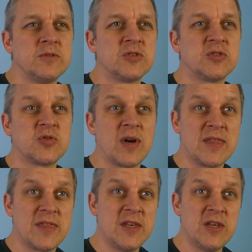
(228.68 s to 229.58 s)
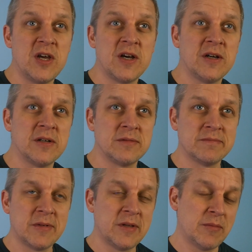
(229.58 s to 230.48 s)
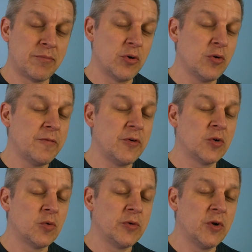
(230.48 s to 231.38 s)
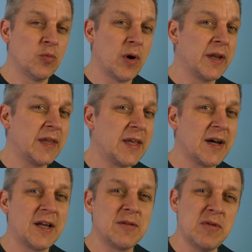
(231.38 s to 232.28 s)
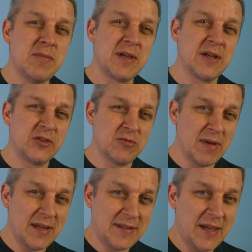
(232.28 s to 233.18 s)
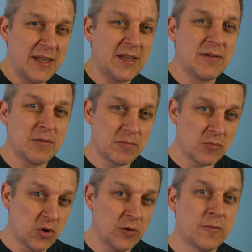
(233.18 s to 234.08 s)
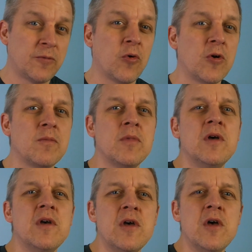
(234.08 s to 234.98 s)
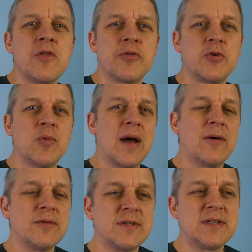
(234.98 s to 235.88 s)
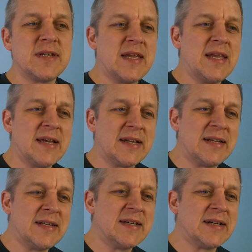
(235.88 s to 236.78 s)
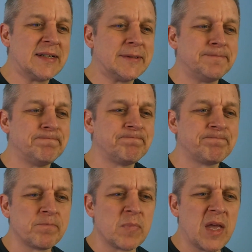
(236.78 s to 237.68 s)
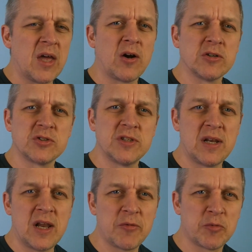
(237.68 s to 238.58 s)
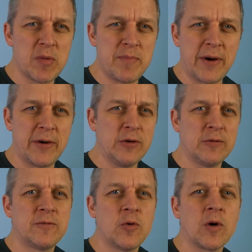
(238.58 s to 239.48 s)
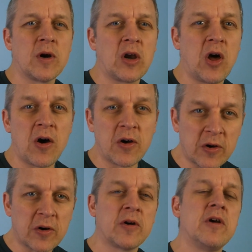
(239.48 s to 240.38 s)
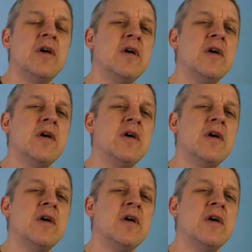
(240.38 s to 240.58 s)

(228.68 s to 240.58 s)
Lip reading: strengthen and improve your running economy, because you're maintaining good form throughout, and it also then helps prepare you for longer